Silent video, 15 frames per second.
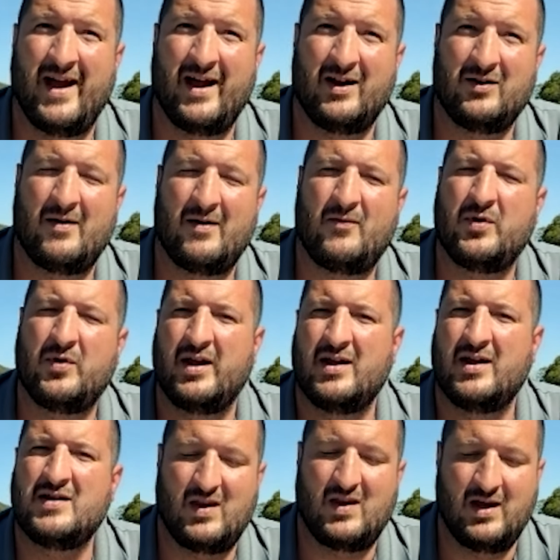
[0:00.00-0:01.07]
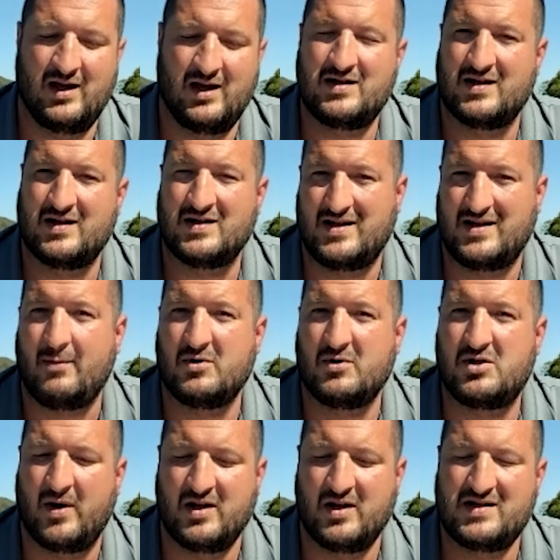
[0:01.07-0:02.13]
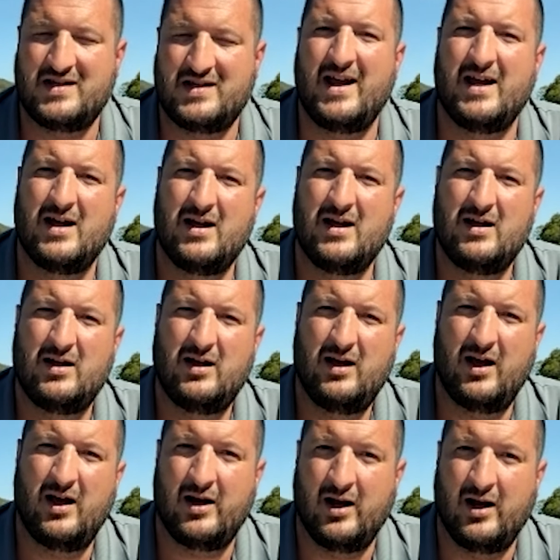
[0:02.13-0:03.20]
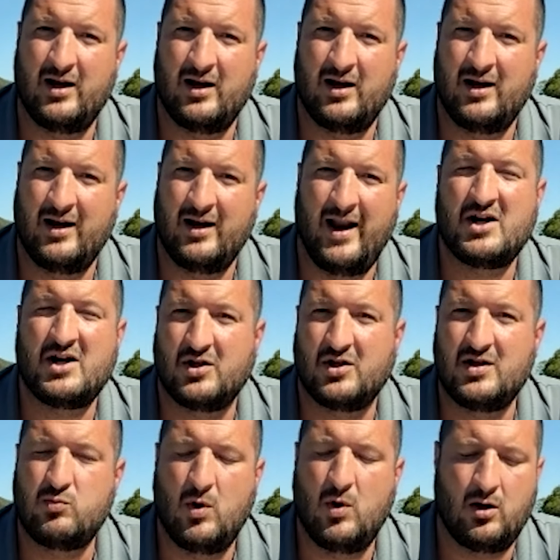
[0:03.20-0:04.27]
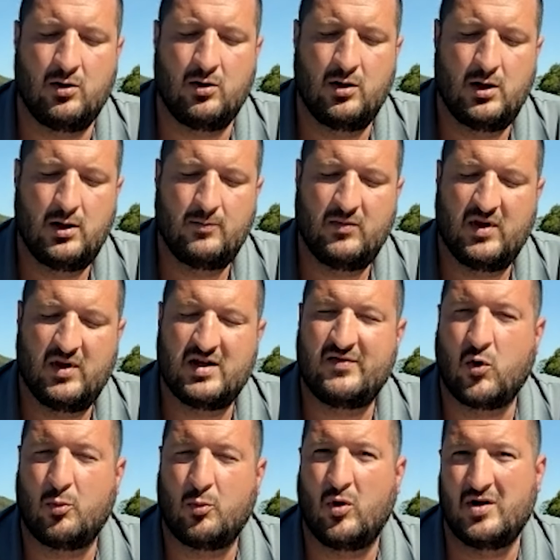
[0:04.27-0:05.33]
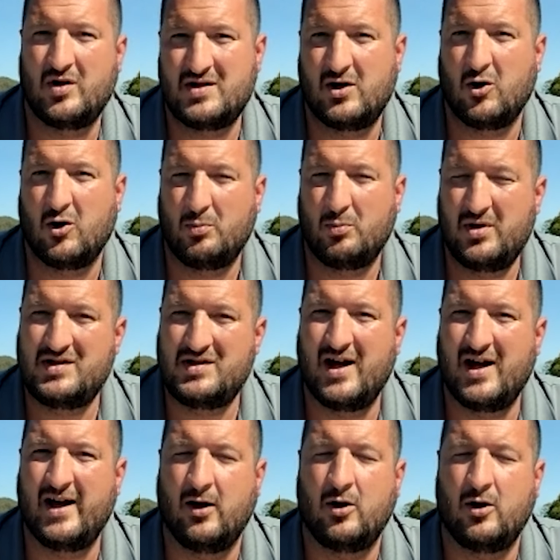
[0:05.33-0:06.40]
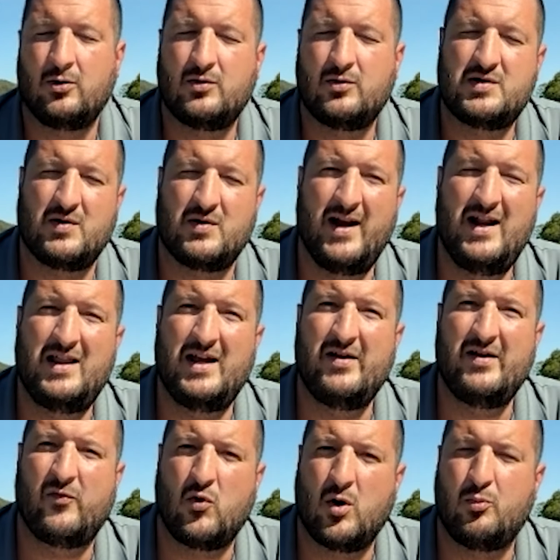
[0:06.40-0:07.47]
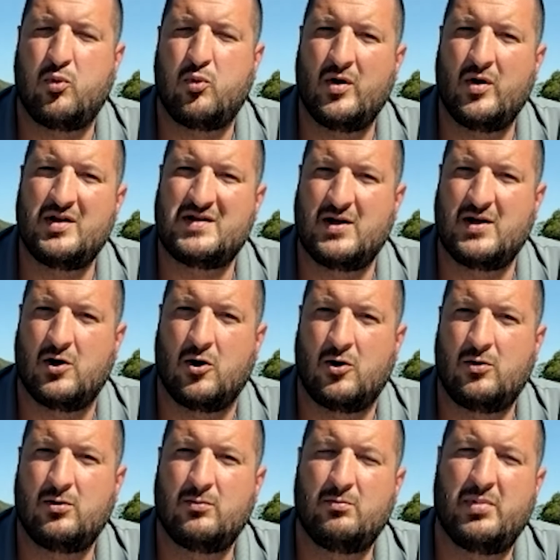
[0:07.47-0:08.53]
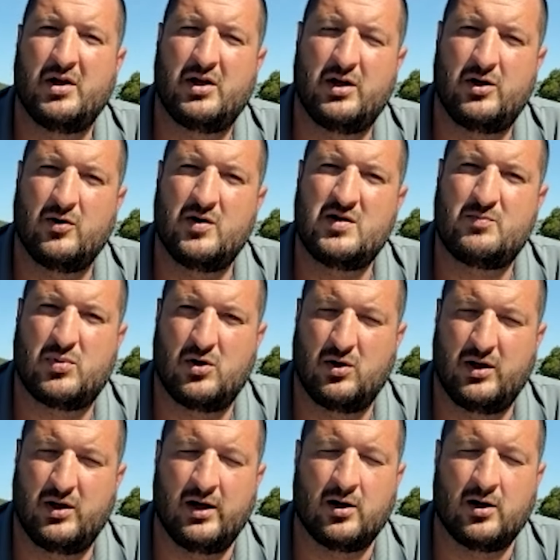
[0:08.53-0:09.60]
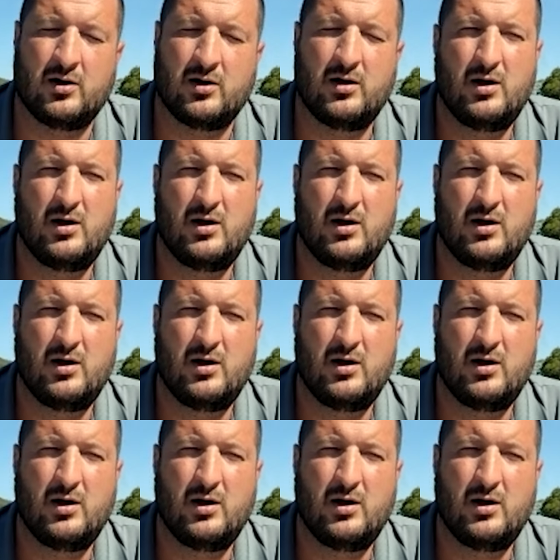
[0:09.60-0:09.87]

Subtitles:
level that is established by the state and nationally as well, is 4.0 PCIL. So anything 4.0 picocuries per liter,